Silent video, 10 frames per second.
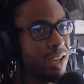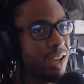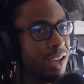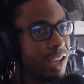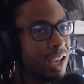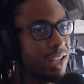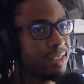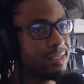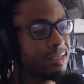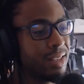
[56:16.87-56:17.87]

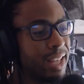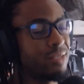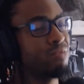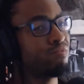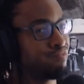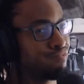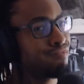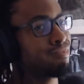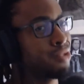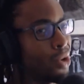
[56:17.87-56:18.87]
it's
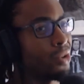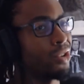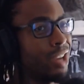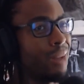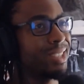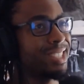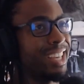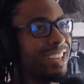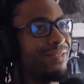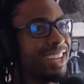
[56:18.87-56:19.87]
so good. I'm excited.
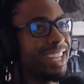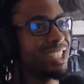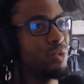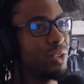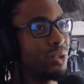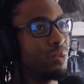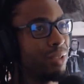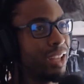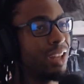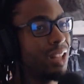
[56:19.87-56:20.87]
In fact, actually, if you do
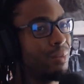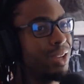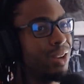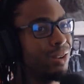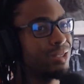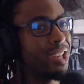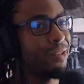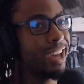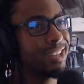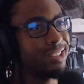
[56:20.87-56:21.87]
play it, let me know so that way
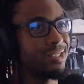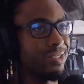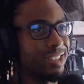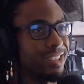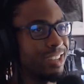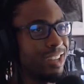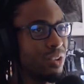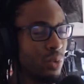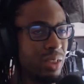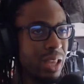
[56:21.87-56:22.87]
I can just sort of
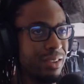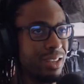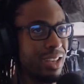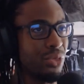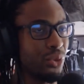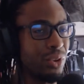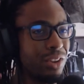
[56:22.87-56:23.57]
relive it again through you.